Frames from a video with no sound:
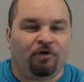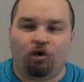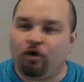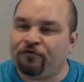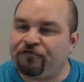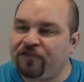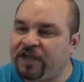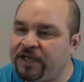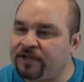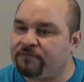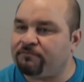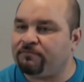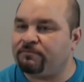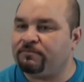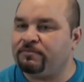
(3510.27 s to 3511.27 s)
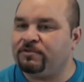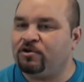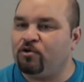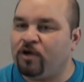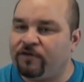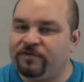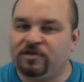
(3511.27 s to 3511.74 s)
or feet,
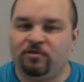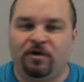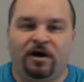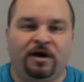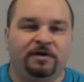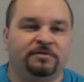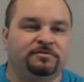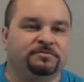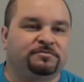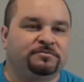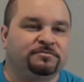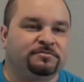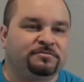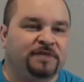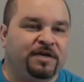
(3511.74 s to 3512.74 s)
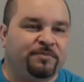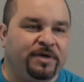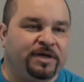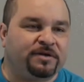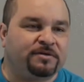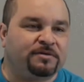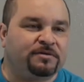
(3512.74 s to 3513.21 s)
whoever you are.
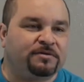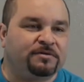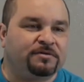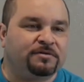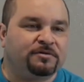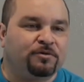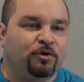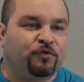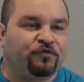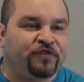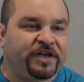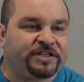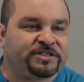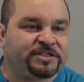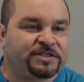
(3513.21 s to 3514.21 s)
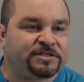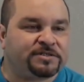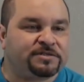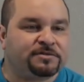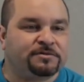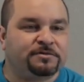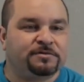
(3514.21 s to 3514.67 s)
Amen? Or
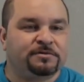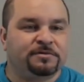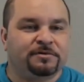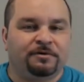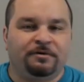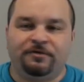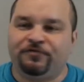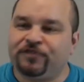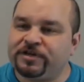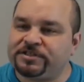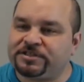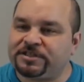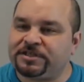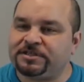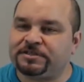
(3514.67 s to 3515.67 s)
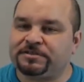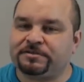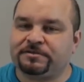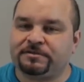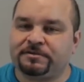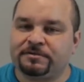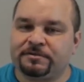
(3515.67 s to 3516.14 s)
feetses or footsies.
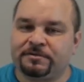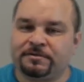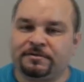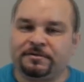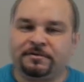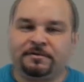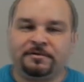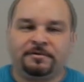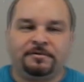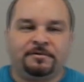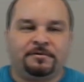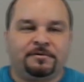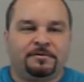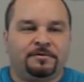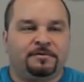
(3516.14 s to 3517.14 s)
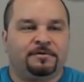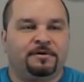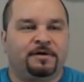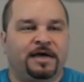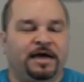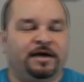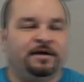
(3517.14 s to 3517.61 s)

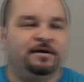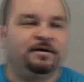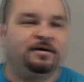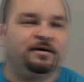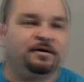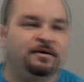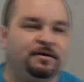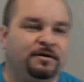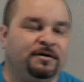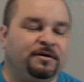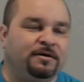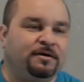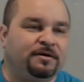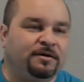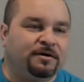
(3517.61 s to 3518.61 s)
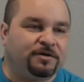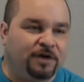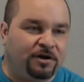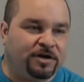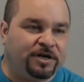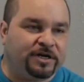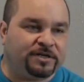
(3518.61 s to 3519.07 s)
Okay?
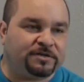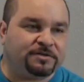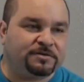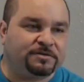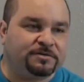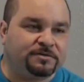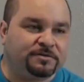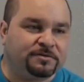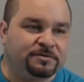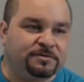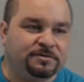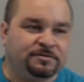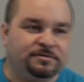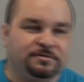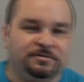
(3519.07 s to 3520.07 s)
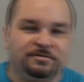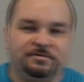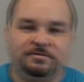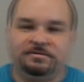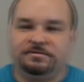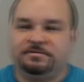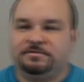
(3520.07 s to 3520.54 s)
Y'all good?
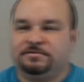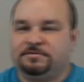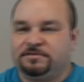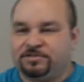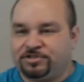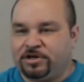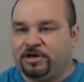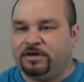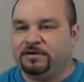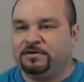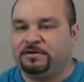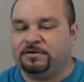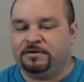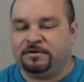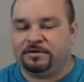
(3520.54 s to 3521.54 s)
You sure?